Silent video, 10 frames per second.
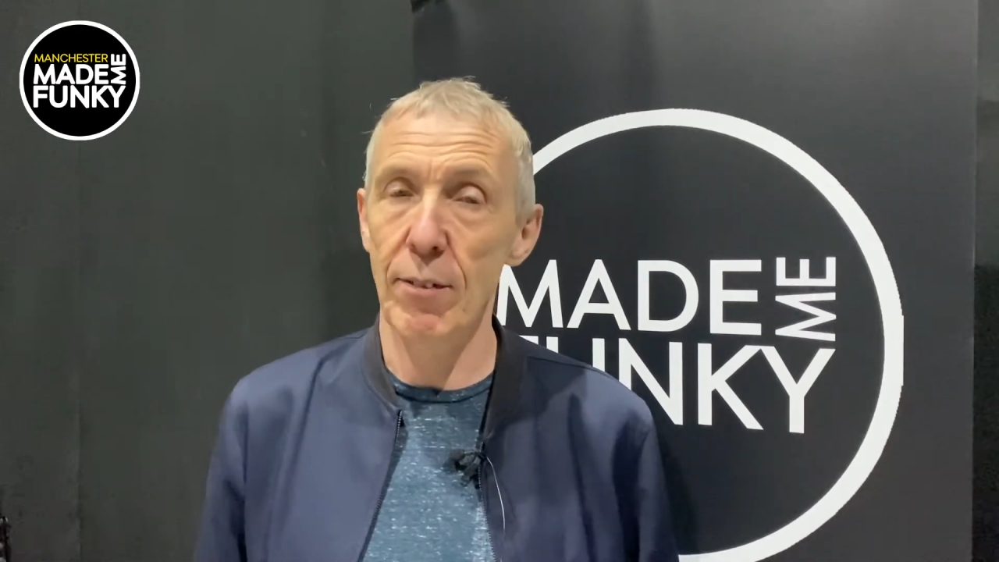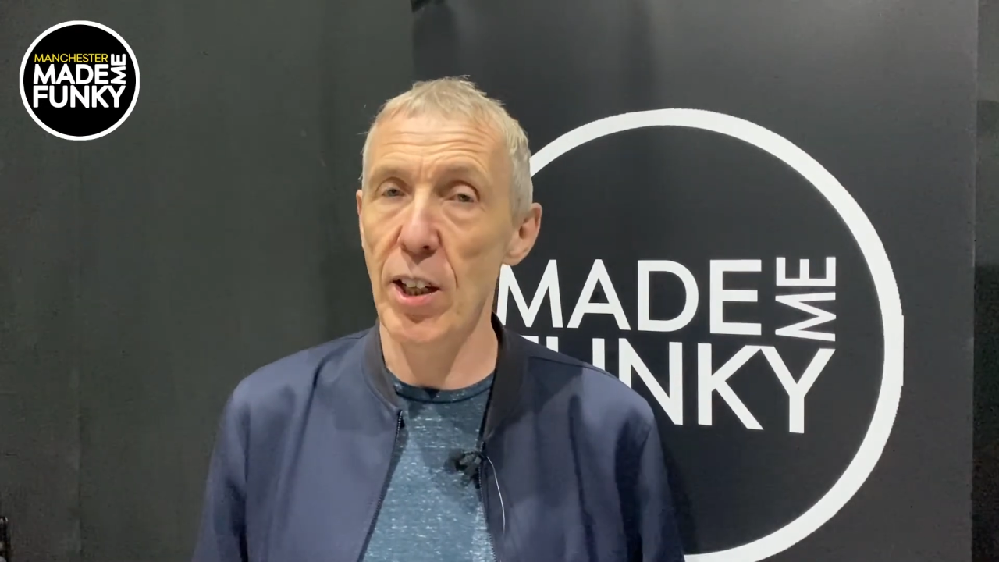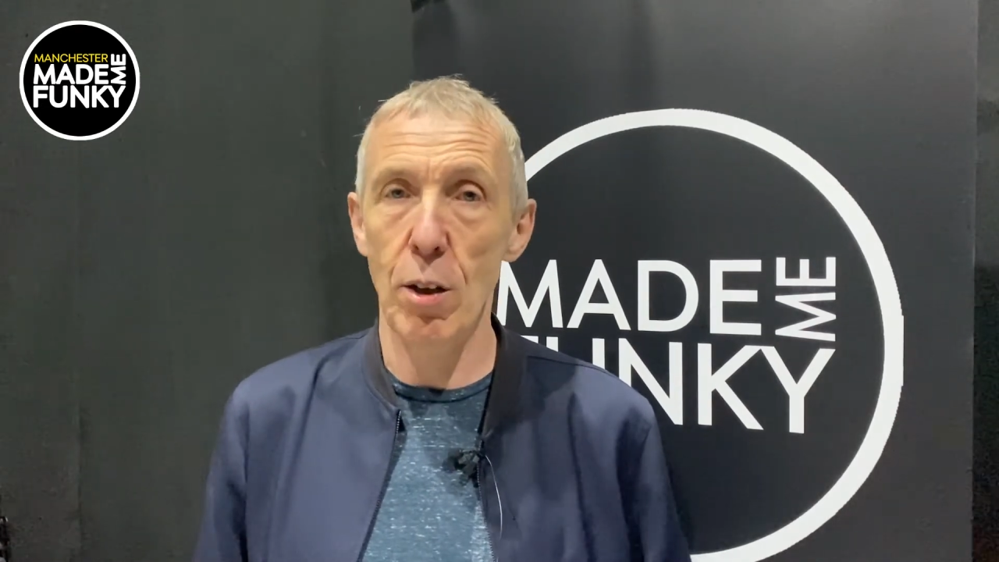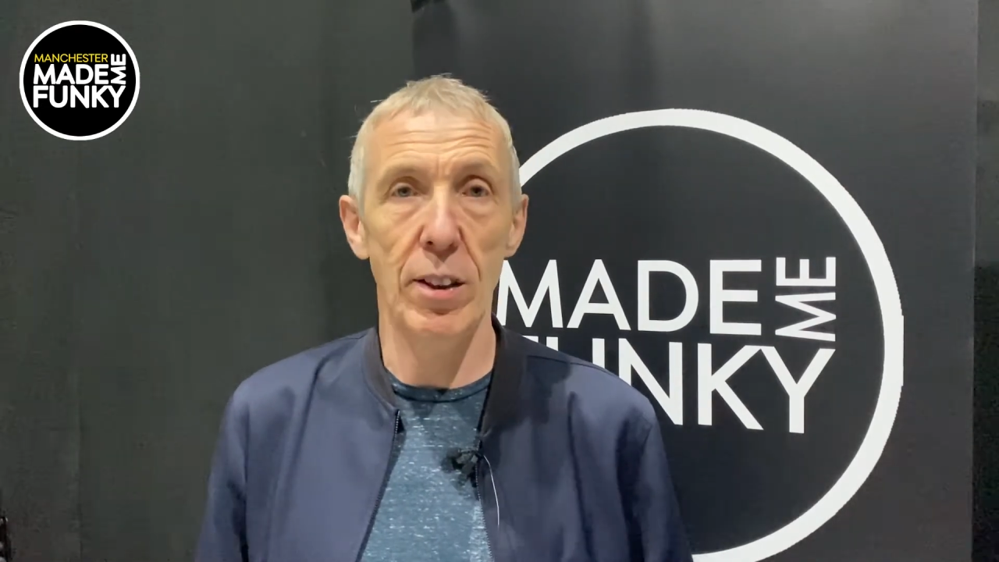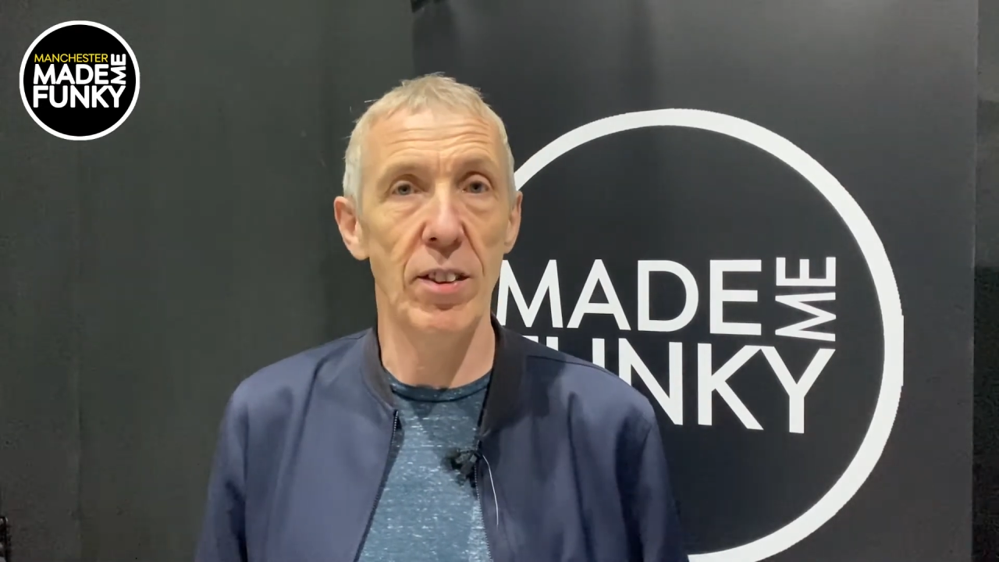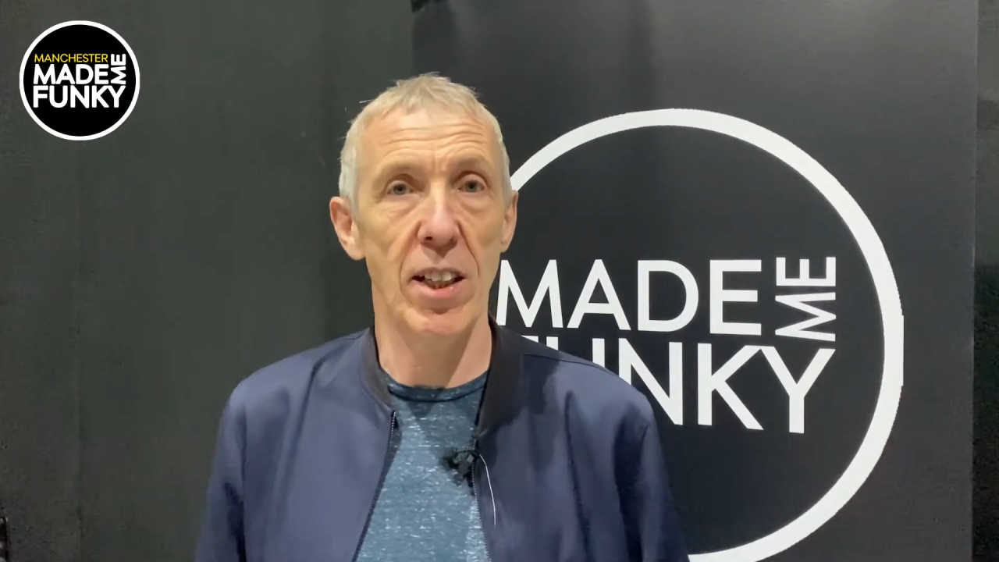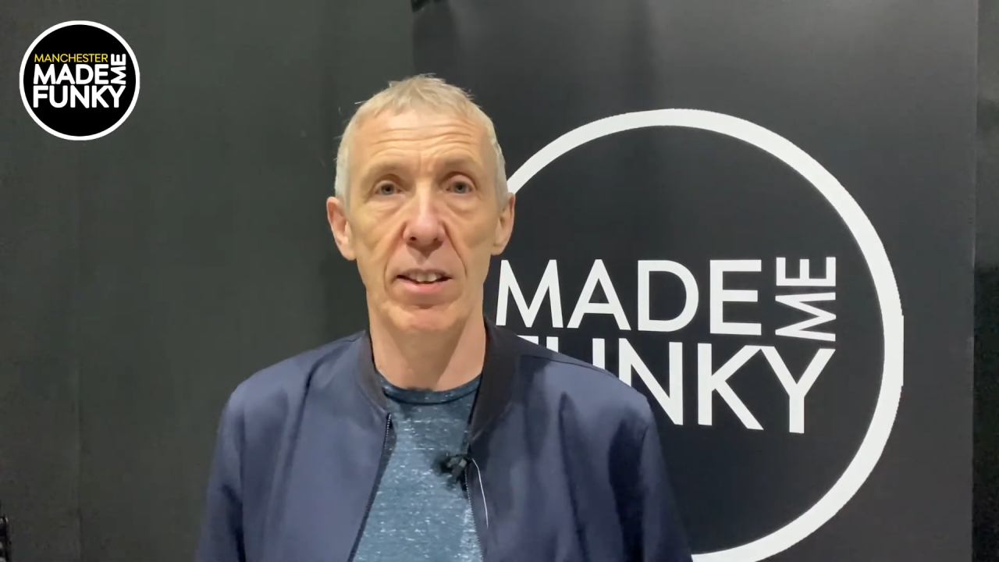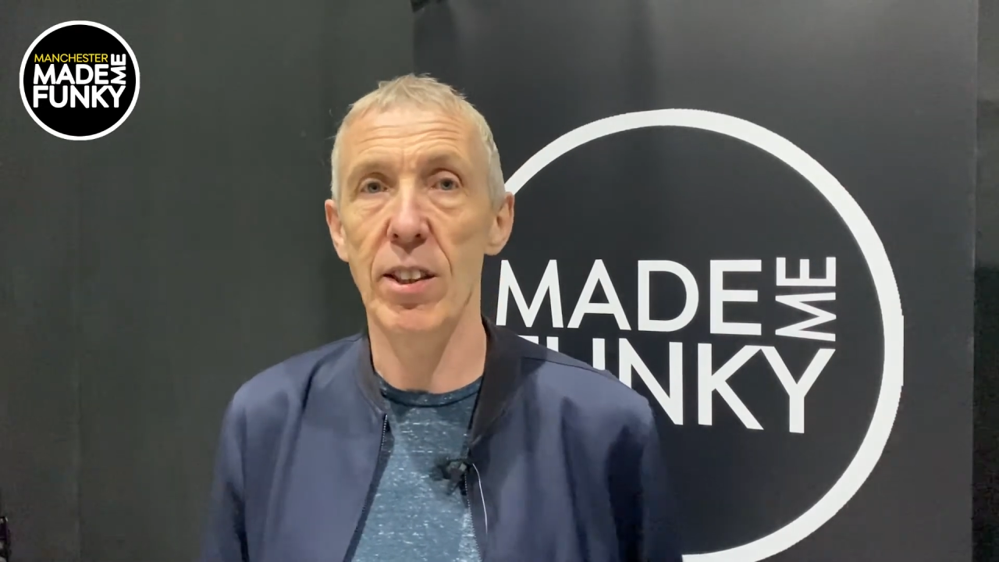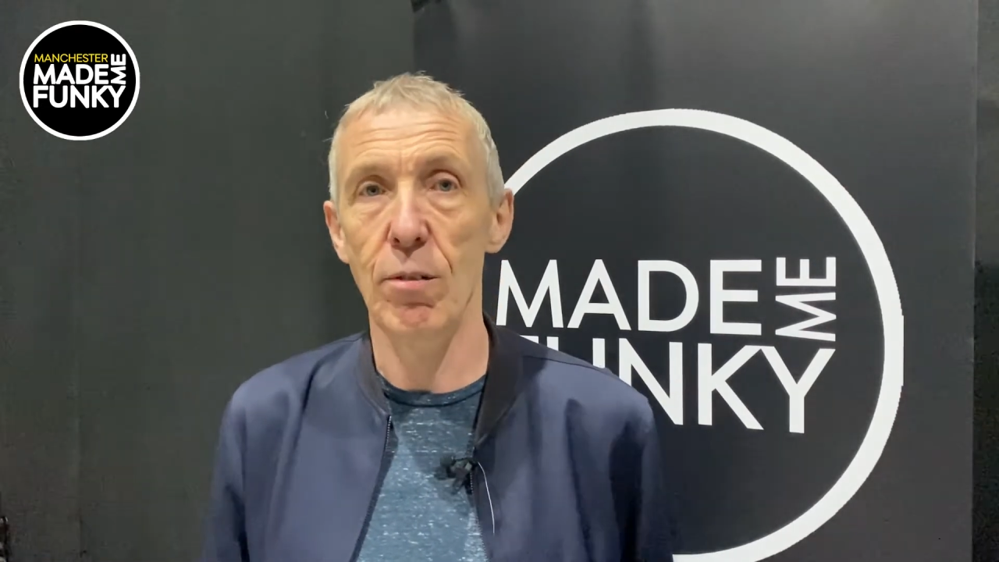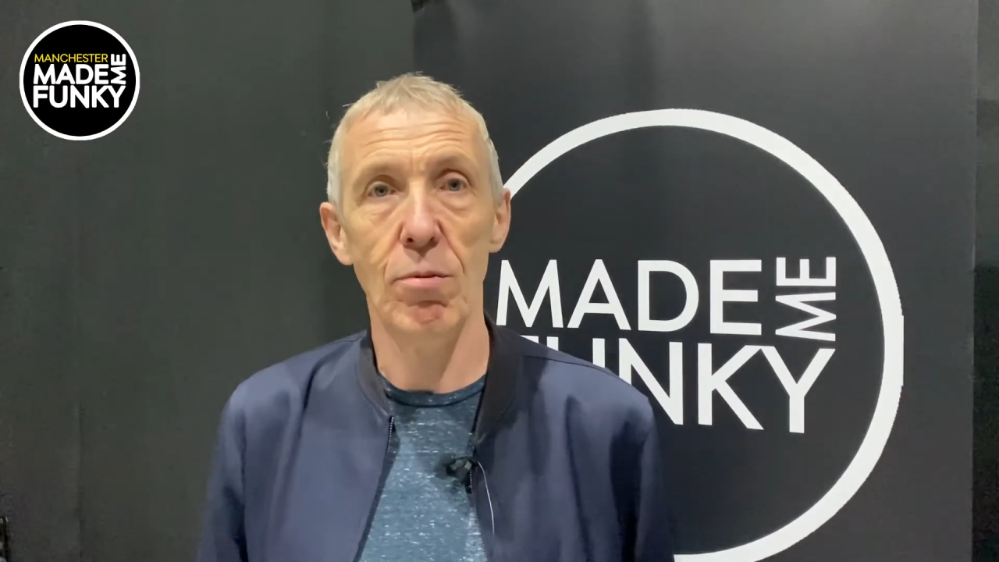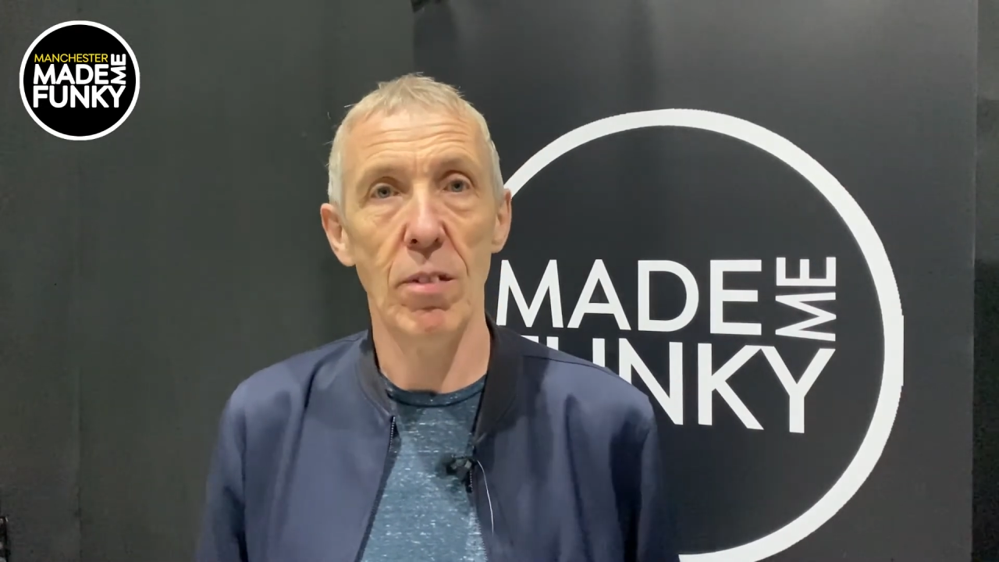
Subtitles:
no desire to.